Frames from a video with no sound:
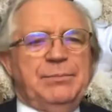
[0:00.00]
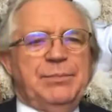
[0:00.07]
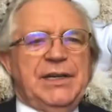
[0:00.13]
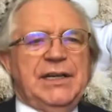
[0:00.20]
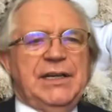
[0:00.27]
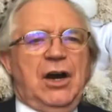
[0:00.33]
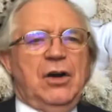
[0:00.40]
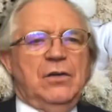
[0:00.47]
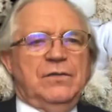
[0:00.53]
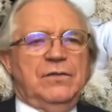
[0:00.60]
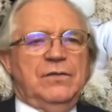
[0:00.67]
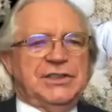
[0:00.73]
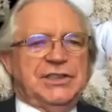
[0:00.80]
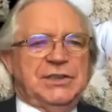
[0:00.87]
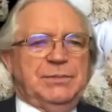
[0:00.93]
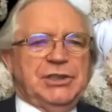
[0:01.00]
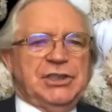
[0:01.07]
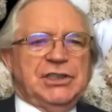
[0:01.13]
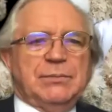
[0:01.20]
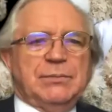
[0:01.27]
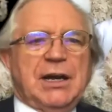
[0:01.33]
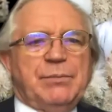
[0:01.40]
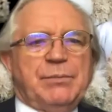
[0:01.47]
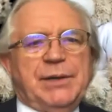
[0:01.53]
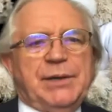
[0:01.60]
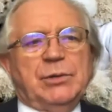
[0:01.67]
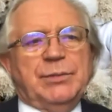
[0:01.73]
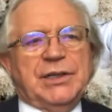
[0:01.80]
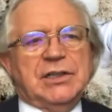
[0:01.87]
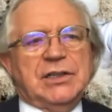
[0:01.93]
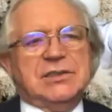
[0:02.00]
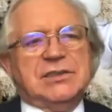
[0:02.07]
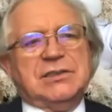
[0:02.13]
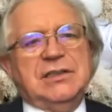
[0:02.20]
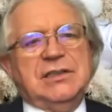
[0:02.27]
be over suspicious about people, because